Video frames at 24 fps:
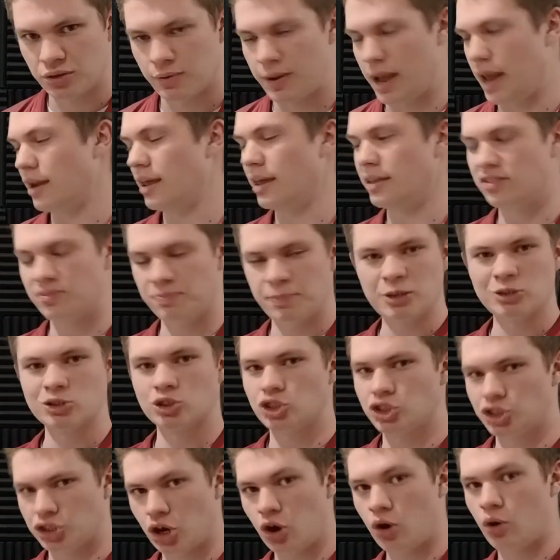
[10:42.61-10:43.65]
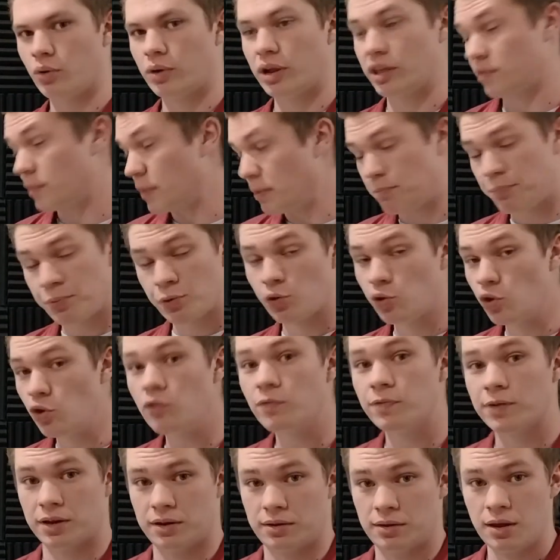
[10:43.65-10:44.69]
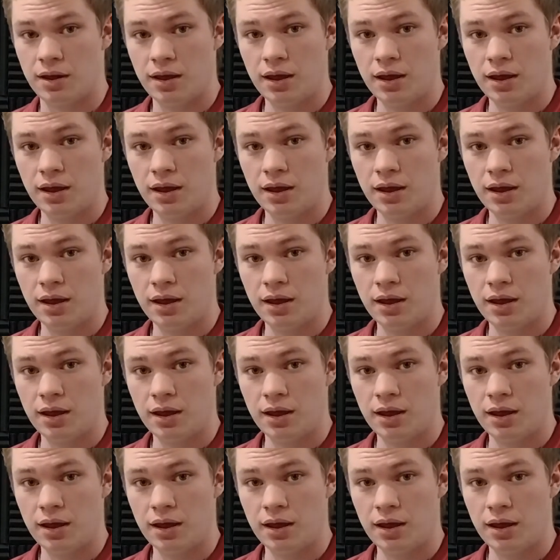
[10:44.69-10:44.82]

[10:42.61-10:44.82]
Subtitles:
And it's been shown, it's been proven